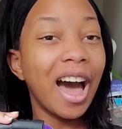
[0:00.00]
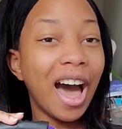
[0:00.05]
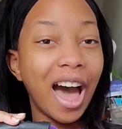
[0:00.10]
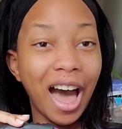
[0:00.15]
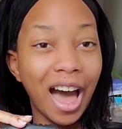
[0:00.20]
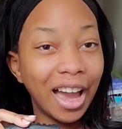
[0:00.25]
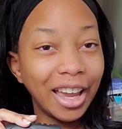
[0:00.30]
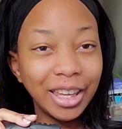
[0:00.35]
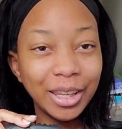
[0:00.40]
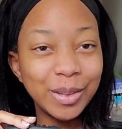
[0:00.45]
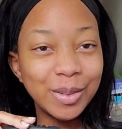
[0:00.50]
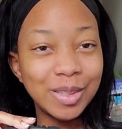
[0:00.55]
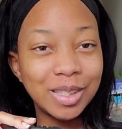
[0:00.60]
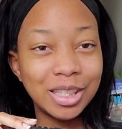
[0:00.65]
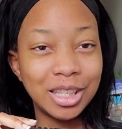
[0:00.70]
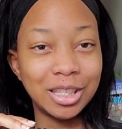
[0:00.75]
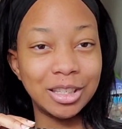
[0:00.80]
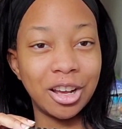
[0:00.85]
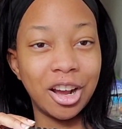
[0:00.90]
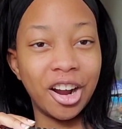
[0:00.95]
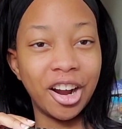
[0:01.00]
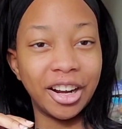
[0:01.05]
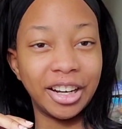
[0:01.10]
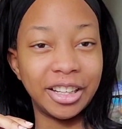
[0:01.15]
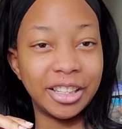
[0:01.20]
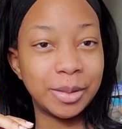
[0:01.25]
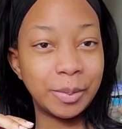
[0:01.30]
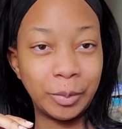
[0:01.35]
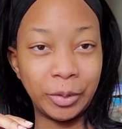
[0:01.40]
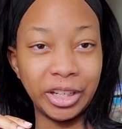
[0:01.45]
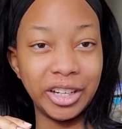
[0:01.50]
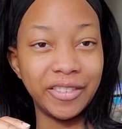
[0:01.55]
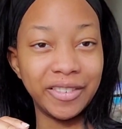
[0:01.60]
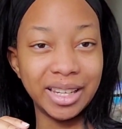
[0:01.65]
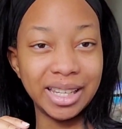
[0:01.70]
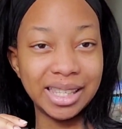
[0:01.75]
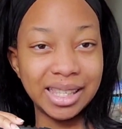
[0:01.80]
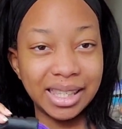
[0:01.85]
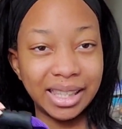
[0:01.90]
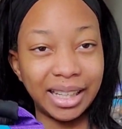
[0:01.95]
I used this harness
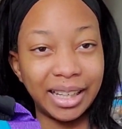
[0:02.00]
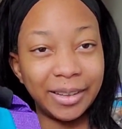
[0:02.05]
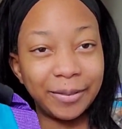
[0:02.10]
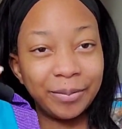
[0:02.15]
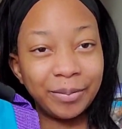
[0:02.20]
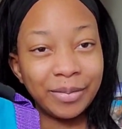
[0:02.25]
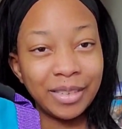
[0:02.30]
previously